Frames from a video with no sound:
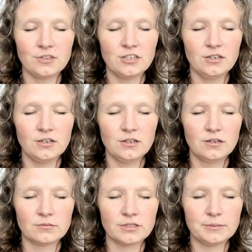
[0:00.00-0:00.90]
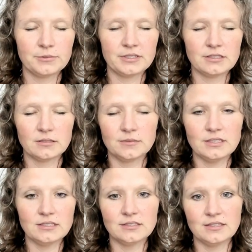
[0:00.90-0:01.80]
I'm gonna bring some of
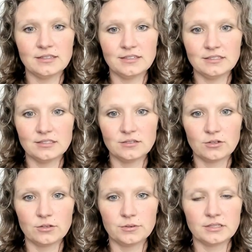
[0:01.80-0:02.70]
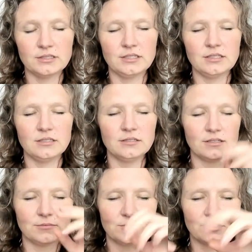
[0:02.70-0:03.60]
these these glowing seeds,
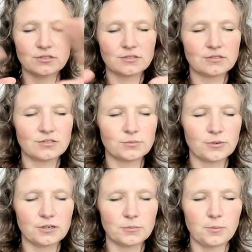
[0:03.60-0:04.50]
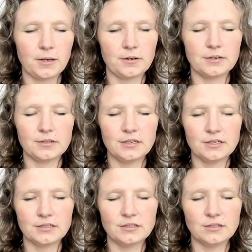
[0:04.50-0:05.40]
and I'm just gonna spread them about in
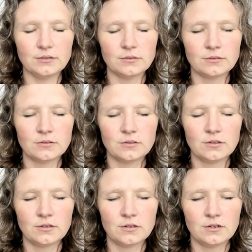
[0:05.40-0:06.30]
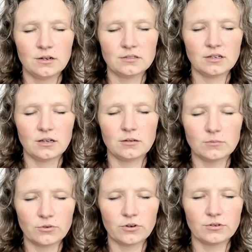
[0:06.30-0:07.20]
here too, to
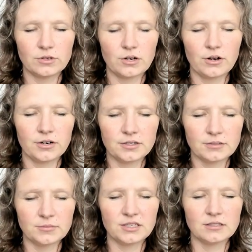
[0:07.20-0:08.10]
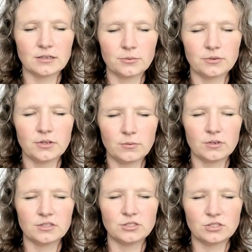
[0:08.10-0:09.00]
help grow a garden, because I really
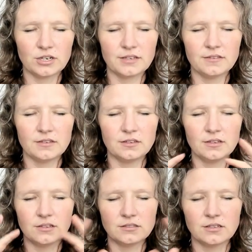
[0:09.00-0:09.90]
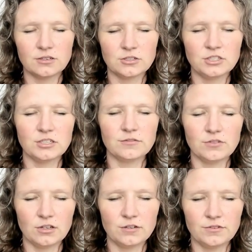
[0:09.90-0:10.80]
want to strengthen this energy of
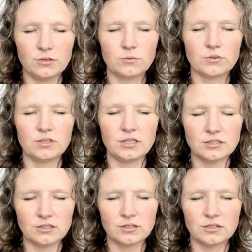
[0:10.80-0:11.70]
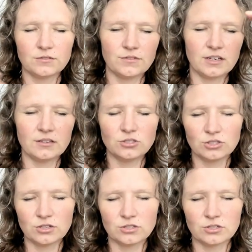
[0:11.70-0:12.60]
love and really solidify the
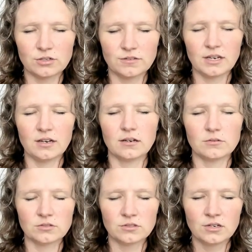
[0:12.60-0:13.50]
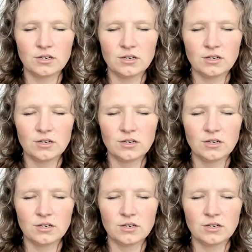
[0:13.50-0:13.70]
structure of the house.